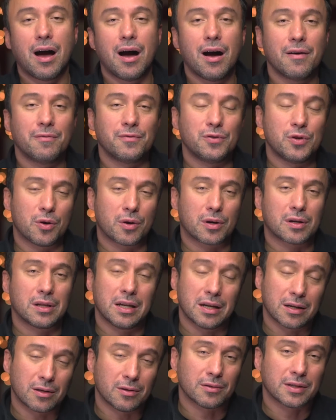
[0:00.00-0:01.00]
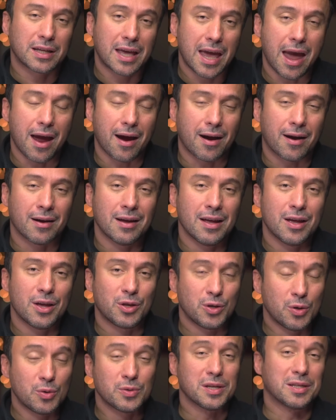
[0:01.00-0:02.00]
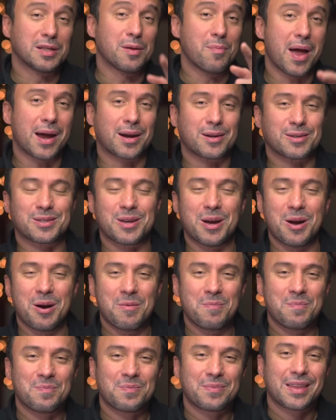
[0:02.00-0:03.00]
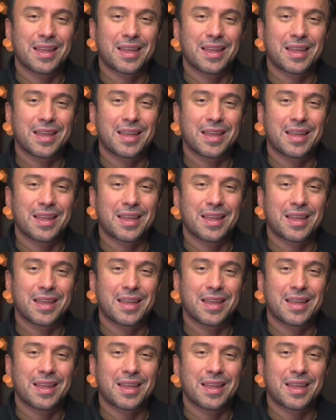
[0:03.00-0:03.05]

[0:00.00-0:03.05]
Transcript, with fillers: of your clinical care using the microscope.